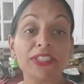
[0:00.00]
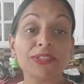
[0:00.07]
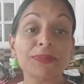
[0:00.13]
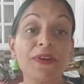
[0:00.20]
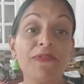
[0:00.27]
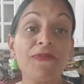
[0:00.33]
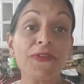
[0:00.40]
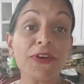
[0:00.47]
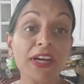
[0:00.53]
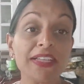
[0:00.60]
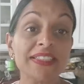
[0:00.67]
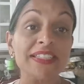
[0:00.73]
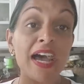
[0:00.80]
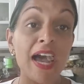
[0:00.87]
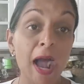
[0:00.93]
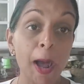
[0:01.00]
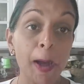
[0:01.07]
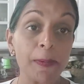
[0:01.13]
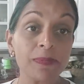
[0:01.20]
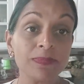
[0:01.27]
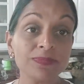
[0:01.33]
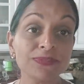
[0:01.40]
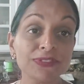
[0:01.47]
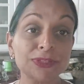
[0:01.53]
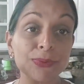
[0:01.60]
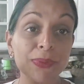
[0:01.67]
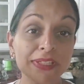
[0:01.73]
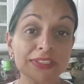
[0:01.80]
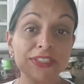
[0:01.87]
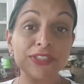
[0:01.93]
this is my first ham for
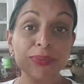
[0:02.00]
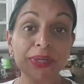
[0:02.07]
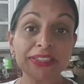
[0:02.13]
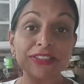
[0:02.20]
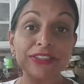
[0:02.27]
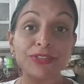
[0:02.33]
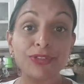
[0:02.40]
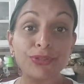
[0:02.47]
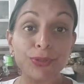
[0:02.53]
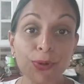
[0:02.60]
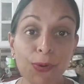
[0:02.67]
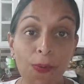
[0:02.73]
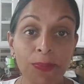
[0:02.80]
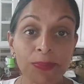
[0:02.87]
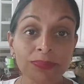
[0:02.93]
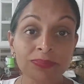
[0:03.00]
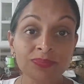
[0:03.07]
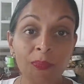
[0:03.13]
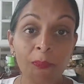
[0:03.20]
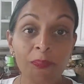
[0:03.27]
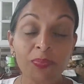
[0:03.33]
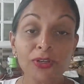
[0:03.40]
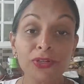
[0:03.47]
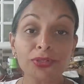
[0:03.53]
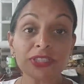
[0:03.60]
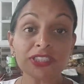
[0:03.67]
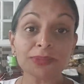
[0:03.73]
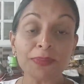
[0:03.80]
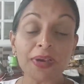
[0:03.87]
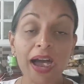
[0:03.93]
2022.
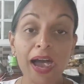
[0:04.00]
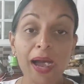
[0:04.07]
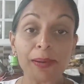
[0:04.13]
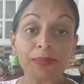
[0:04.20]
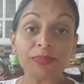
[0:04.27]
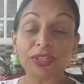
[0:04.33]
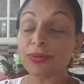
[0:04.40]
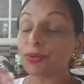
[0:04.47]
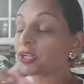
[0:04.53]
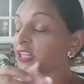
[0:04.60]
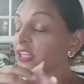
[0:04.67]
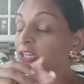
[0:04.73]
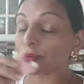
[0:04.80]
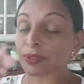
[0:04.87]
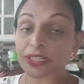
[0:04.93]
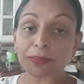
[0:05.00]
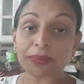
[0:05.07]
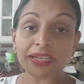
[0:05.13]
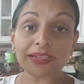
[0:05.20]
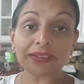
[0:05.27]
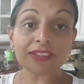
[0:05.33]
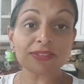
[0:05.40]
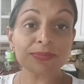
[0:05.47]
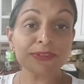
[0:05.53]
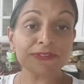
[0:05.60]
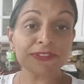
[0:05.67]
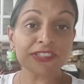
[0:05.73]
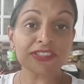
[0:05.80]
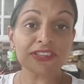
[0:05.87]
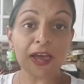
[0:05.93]
Christmas ham. The whole year went by and this is my
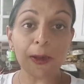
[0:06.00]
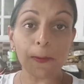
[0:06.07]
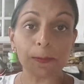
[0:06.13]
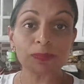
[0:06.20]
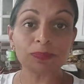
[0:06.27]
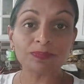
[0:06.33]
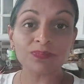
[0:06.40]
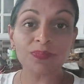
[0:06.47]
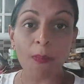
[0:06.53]
first ham.